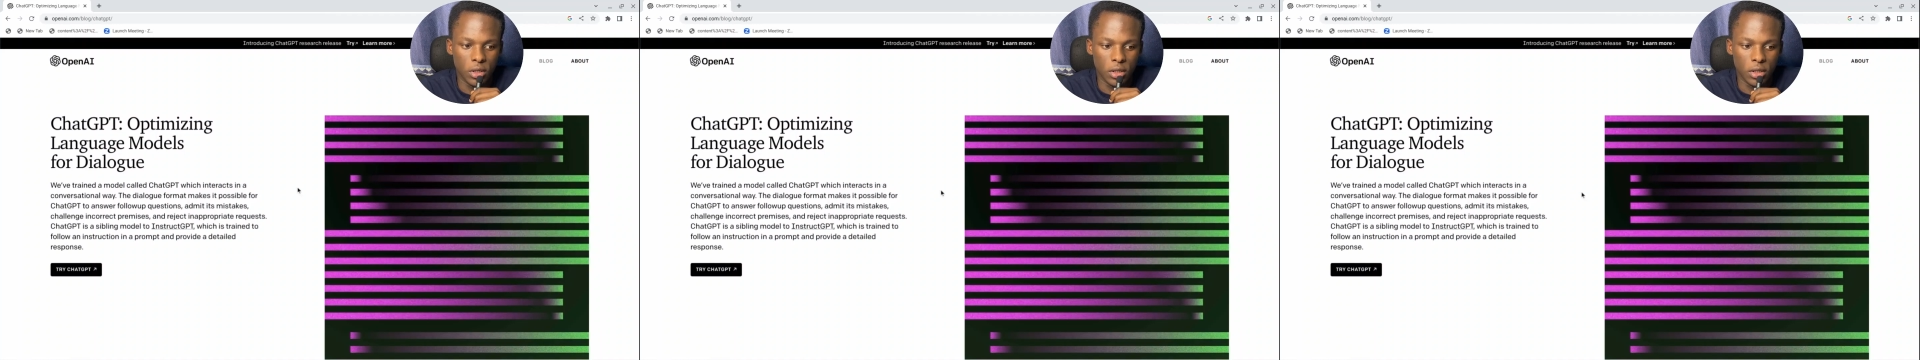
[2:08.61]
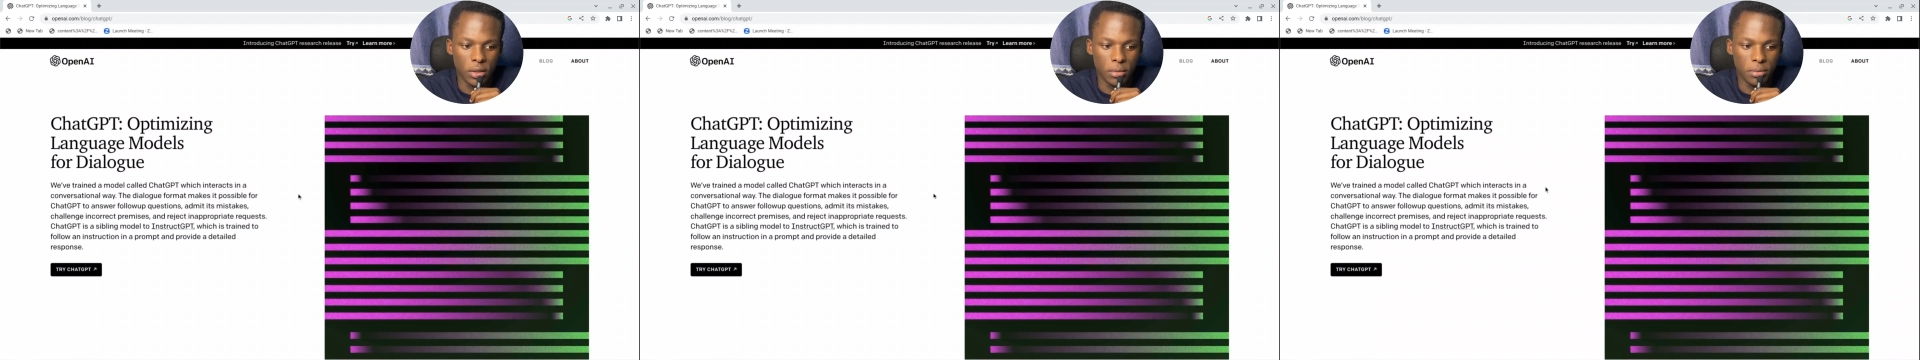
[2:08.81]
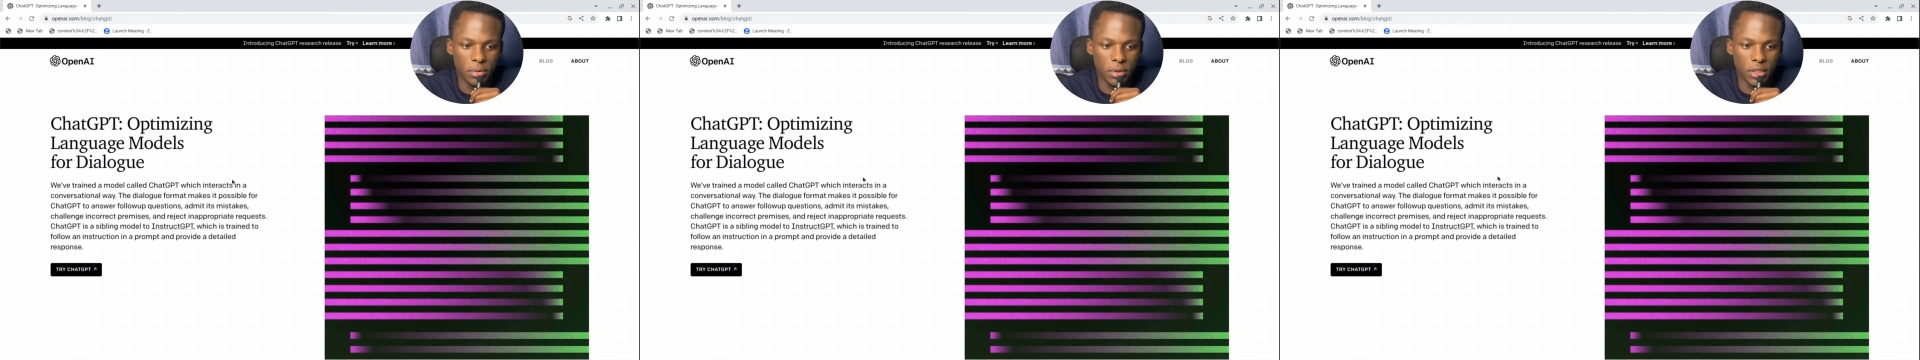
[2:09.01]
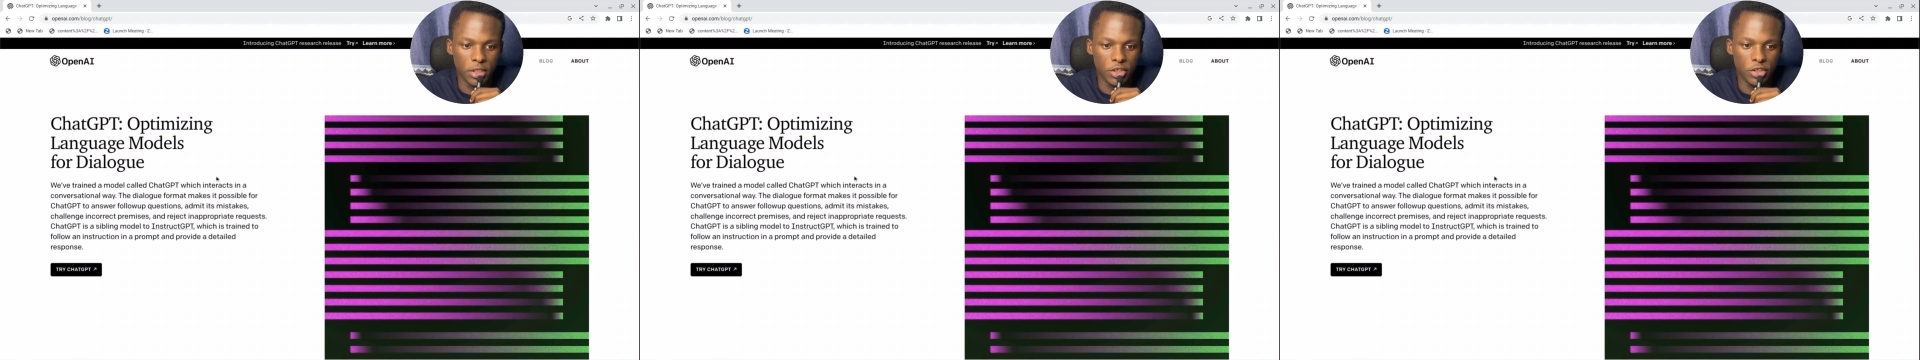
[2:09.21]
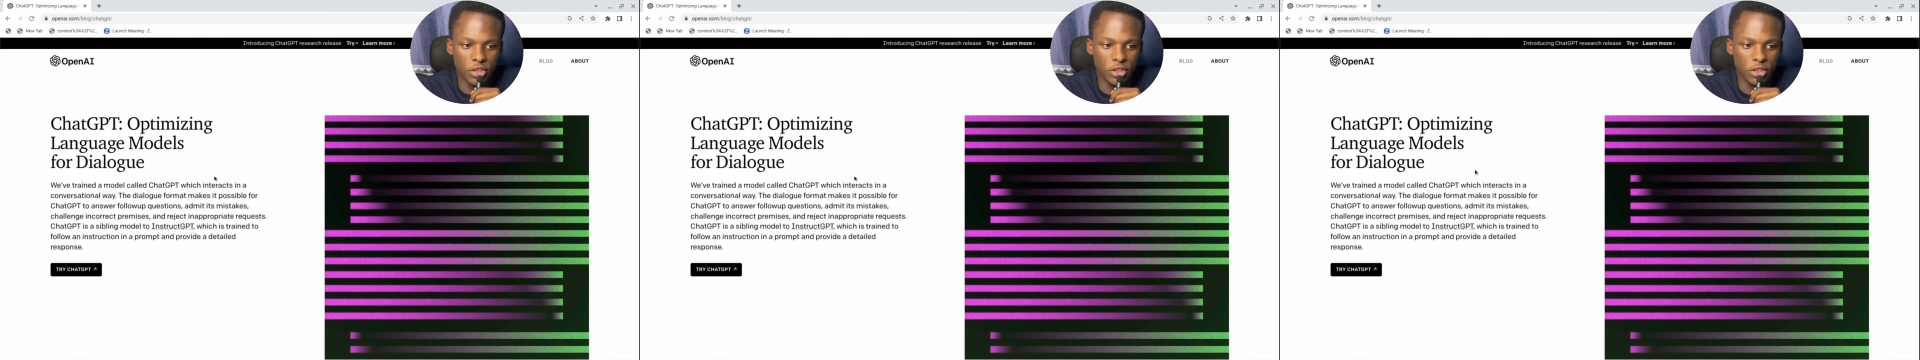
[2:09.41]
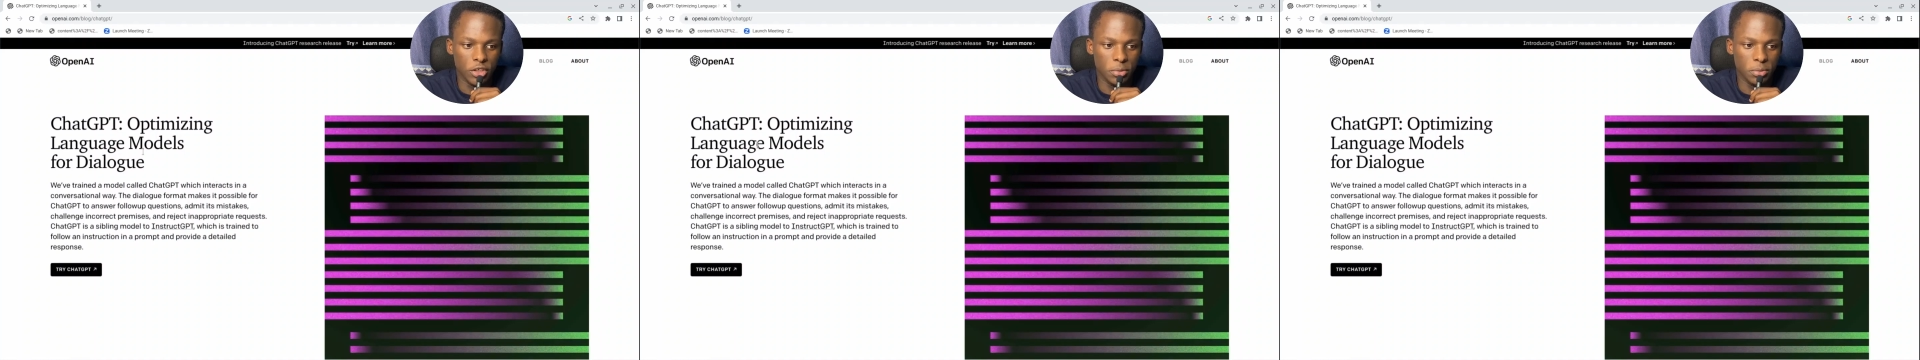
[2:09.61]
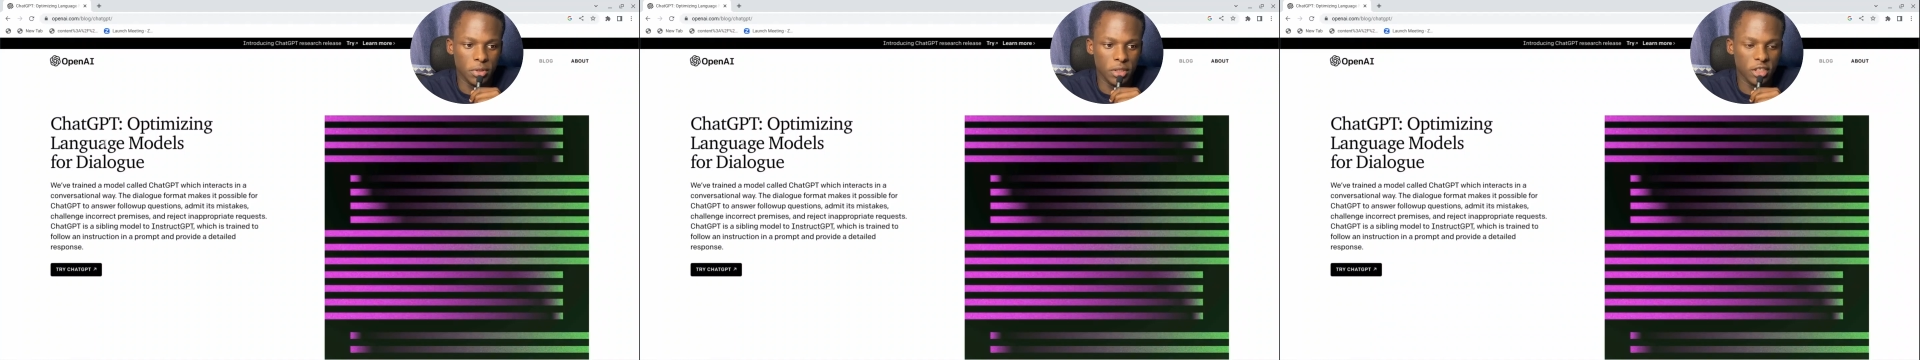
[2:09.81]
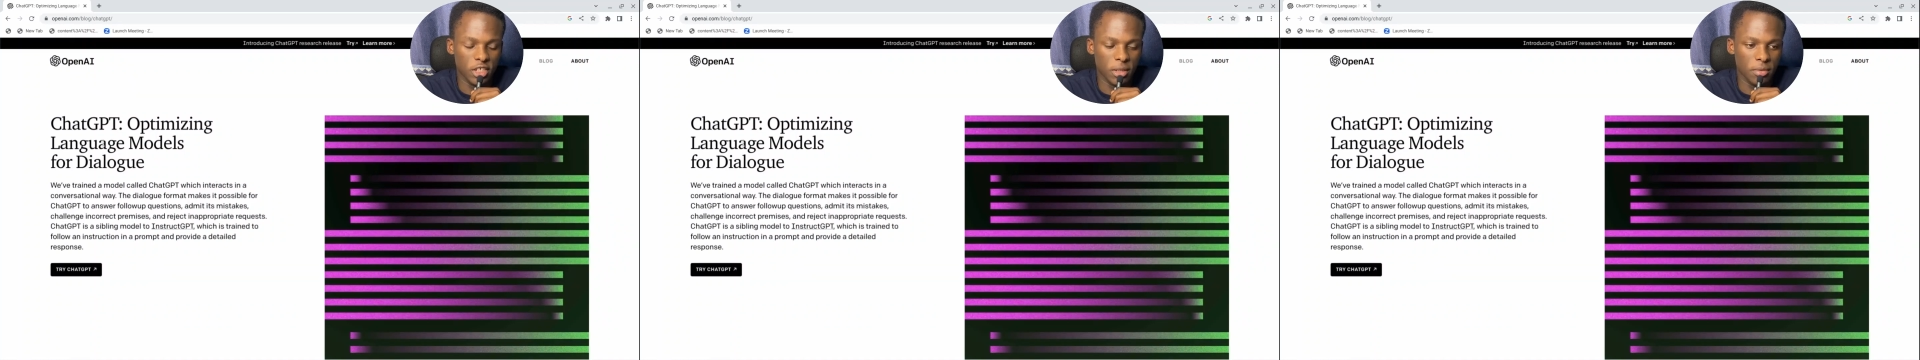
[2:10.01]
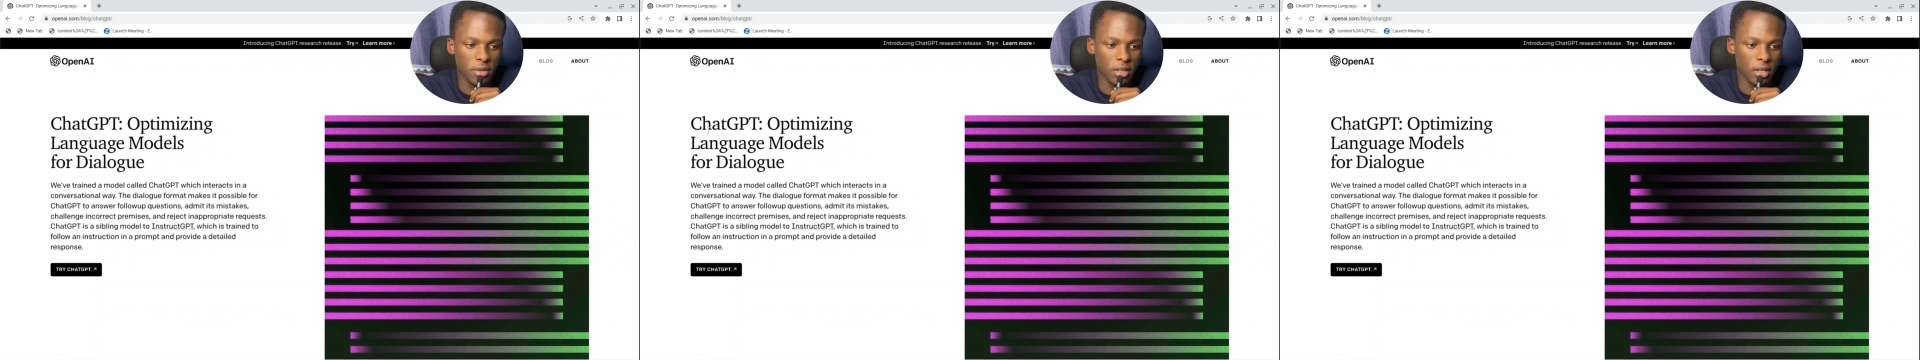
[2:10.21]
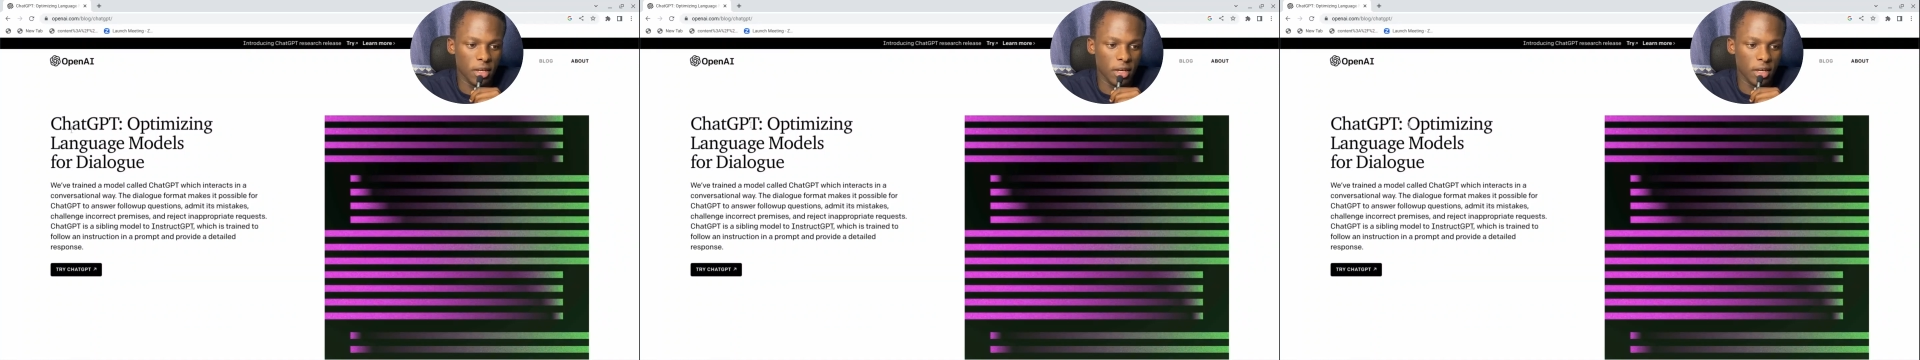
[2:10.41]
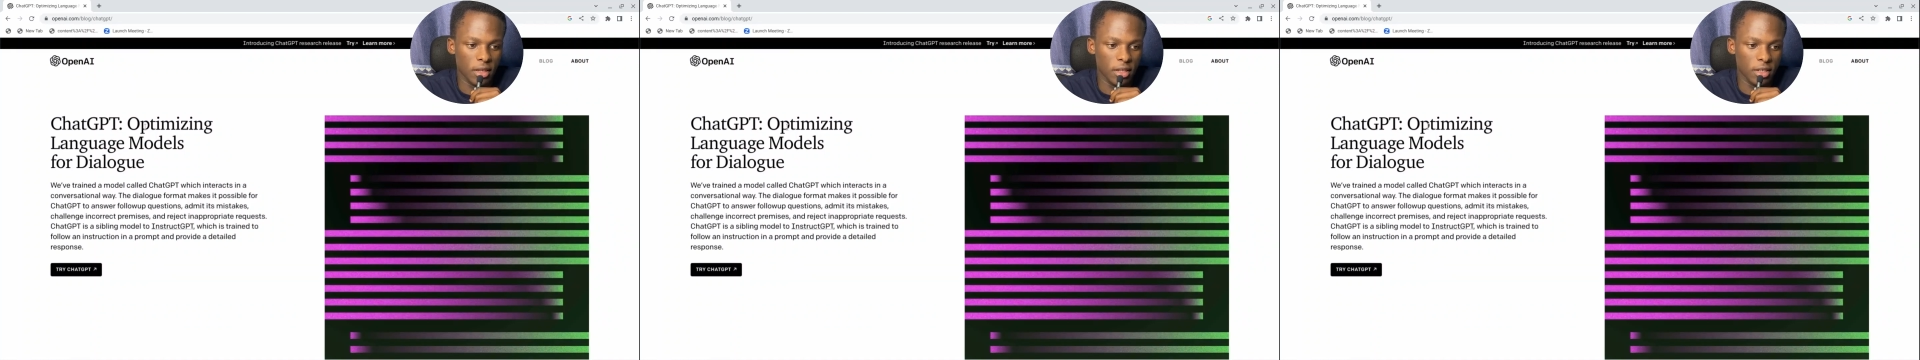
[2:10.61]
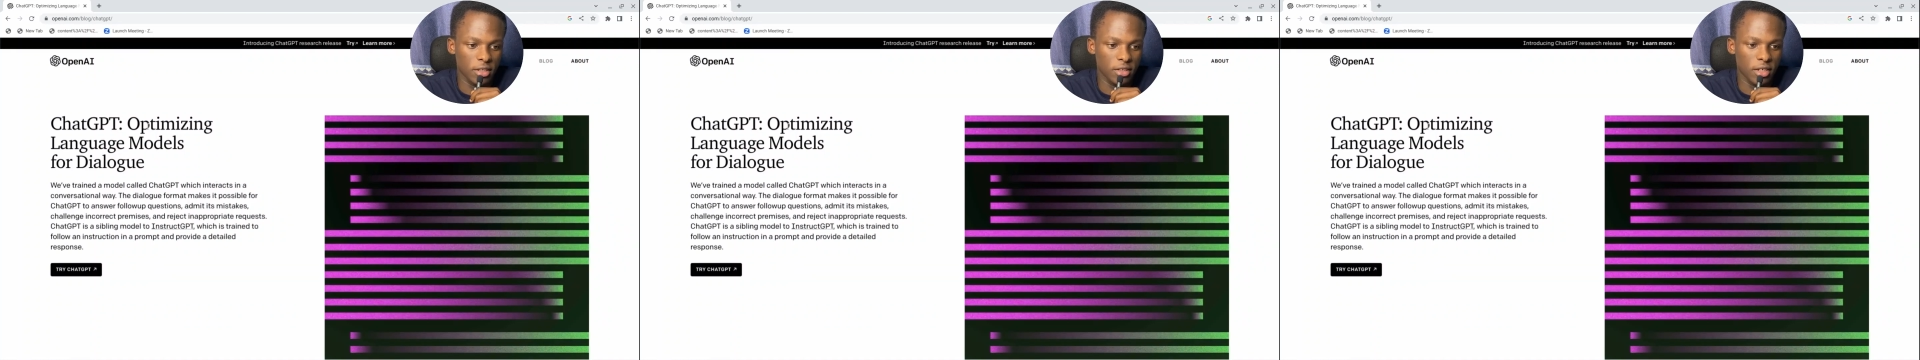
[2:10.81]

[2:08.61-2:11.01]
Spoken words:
the page, this page, something like this: